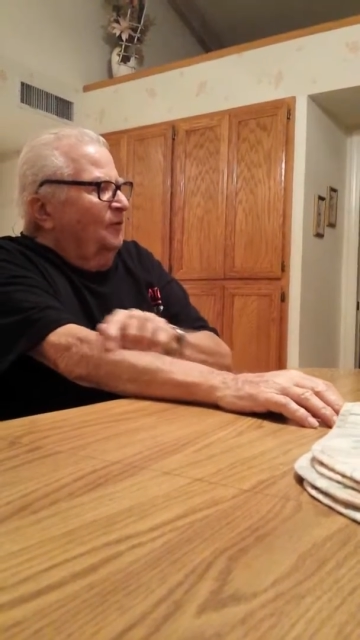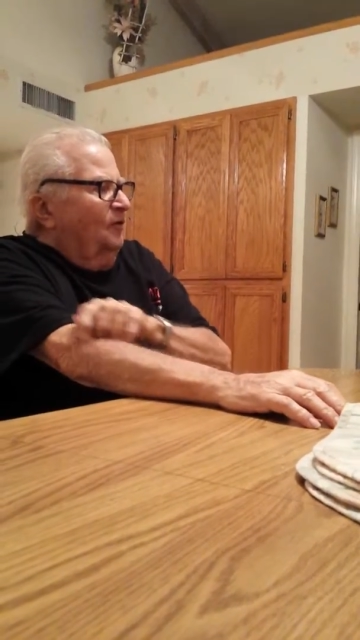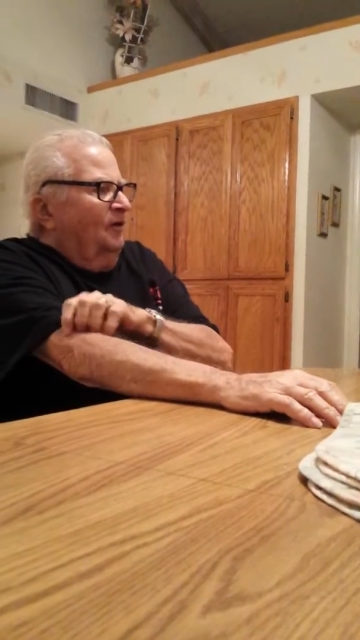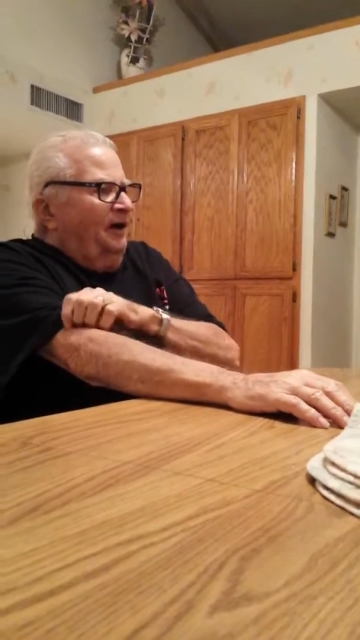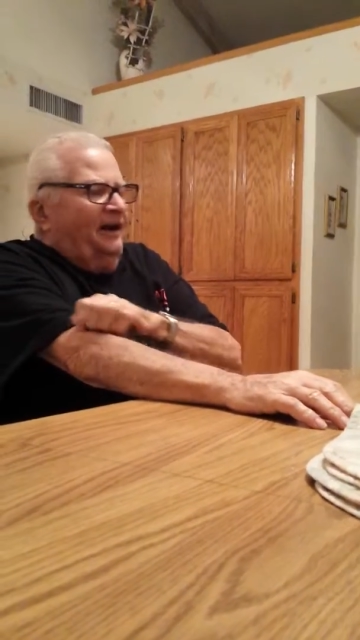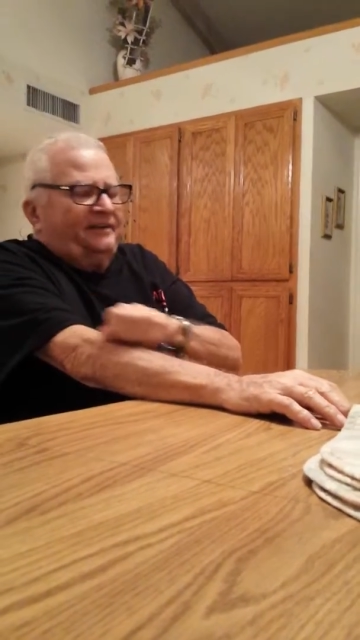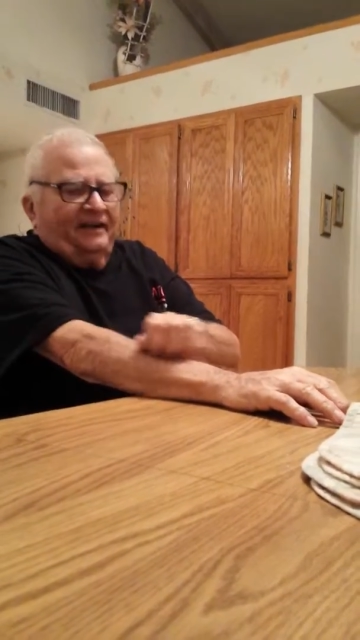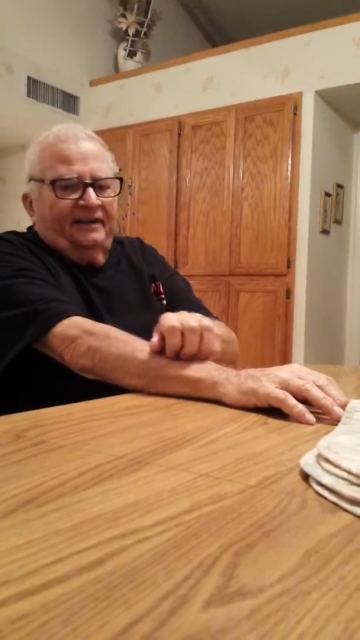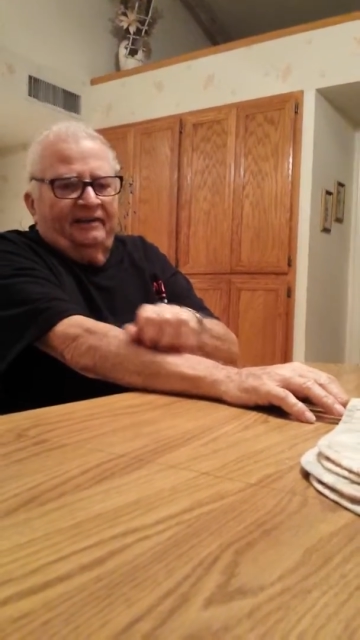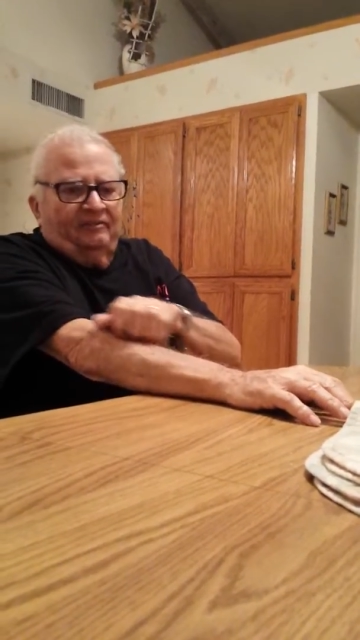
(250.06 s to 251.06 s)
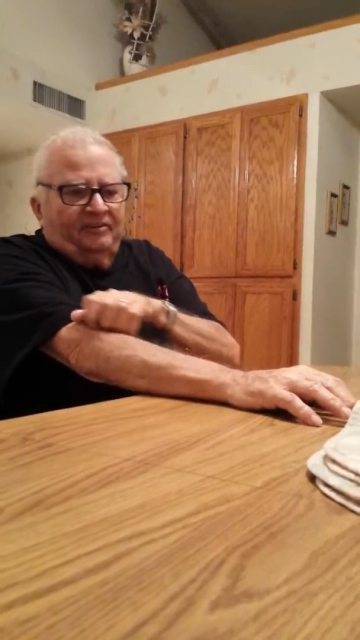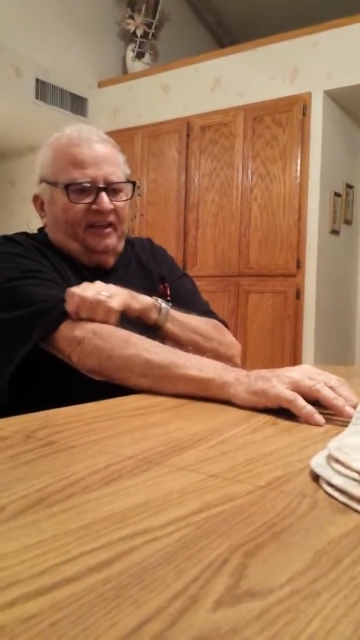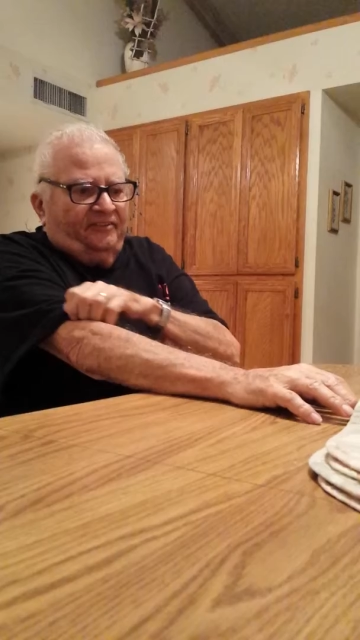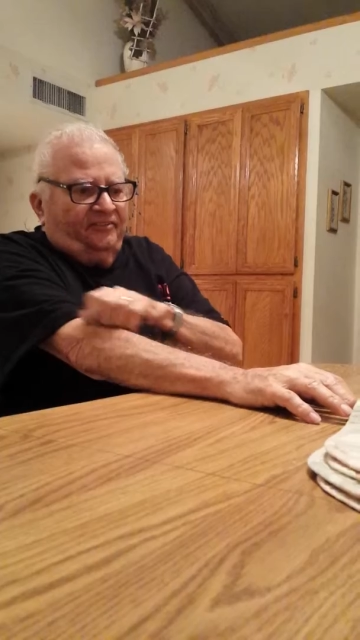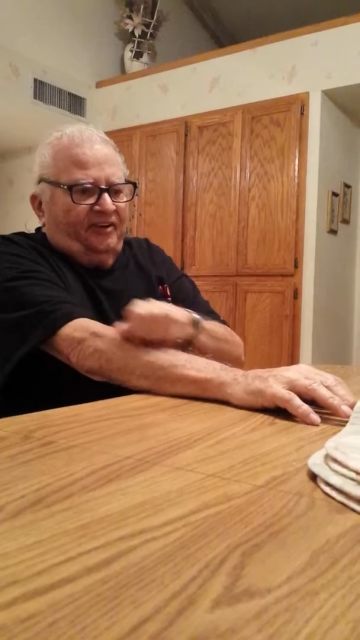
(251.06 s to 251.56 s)
Boy, I never was
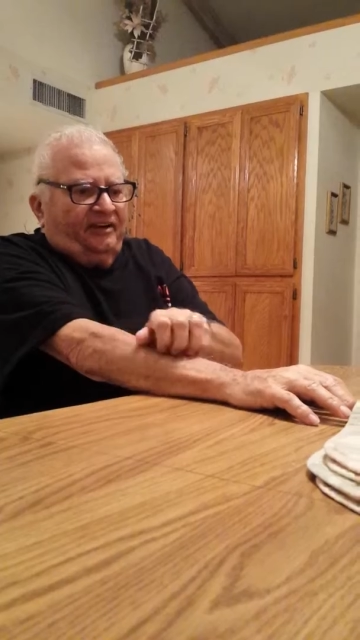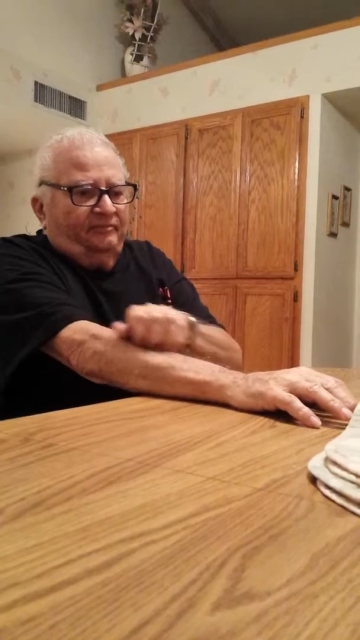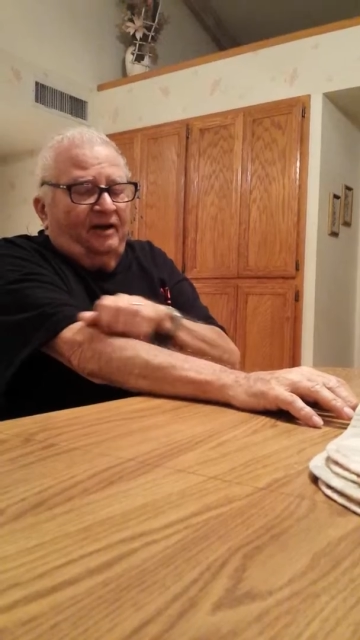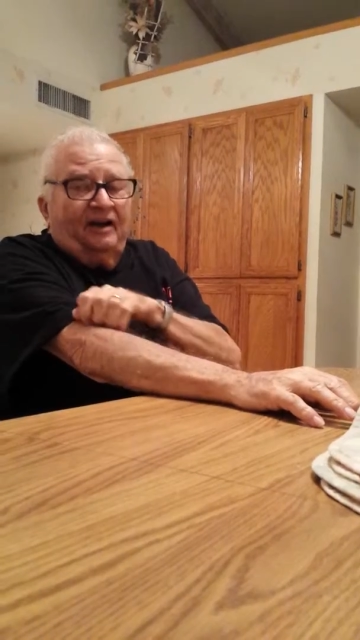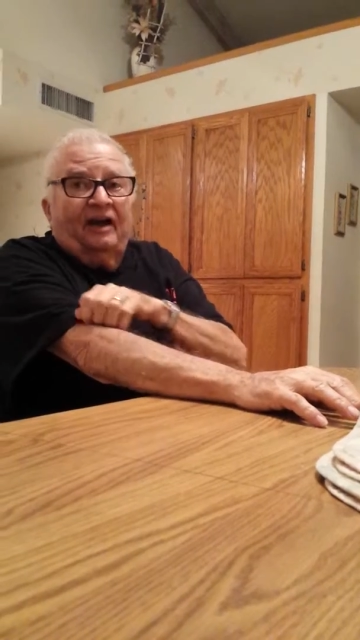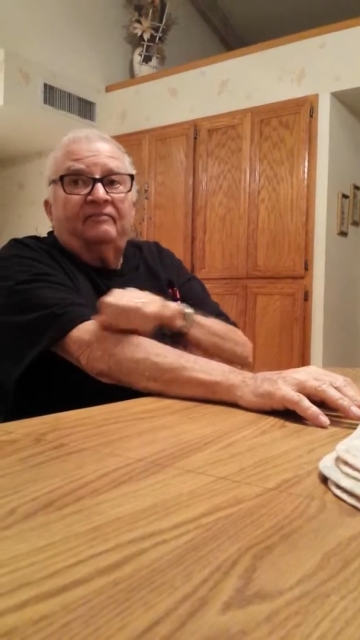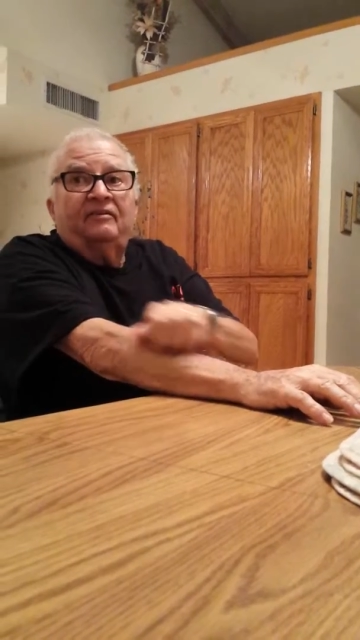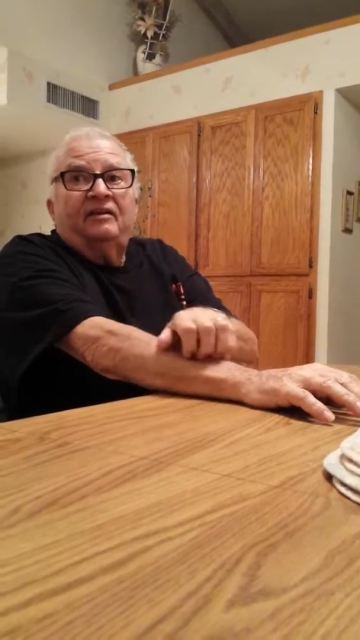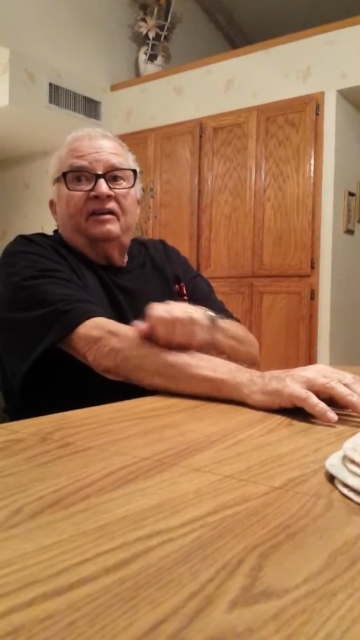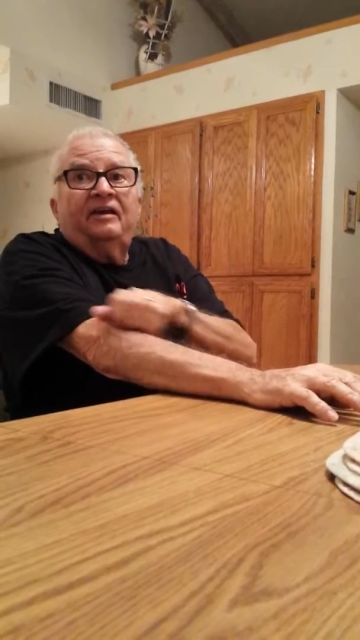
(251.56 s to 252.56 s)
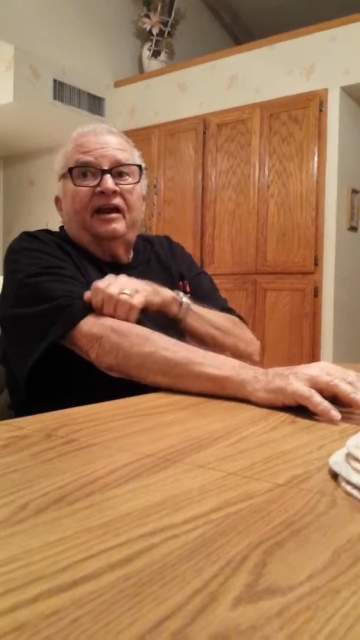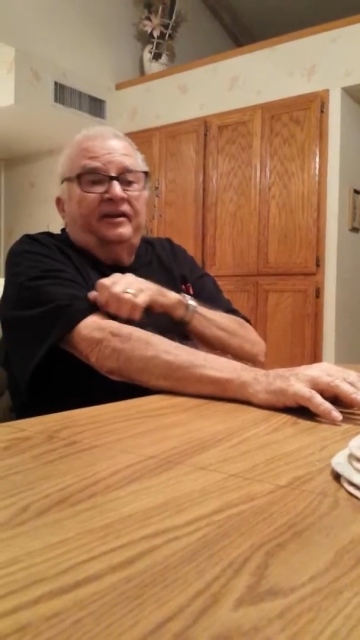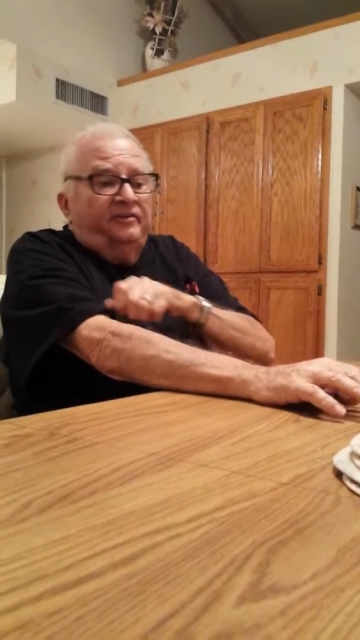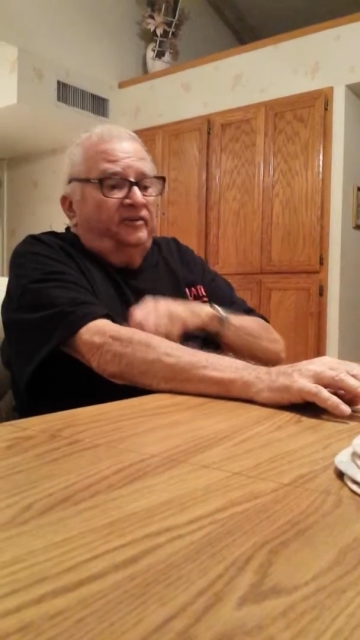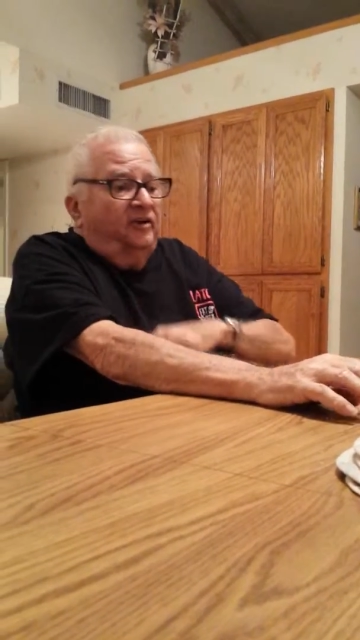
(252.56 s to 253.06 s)
that sick in my life.
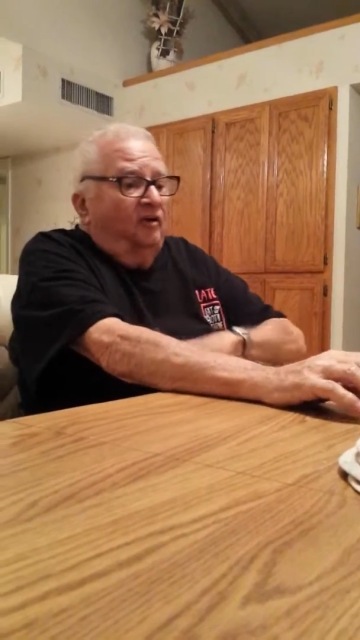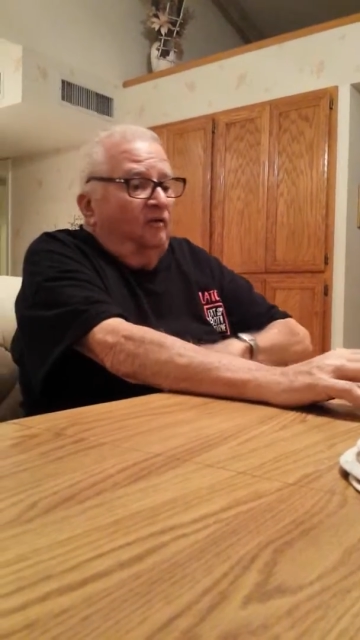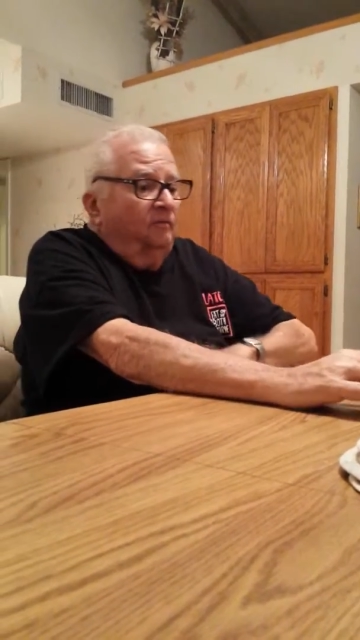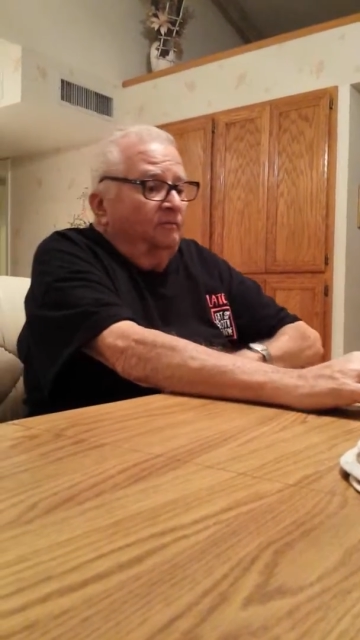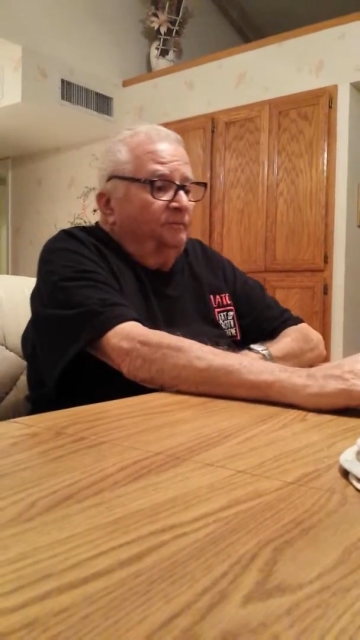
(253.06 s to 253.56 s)
And you know,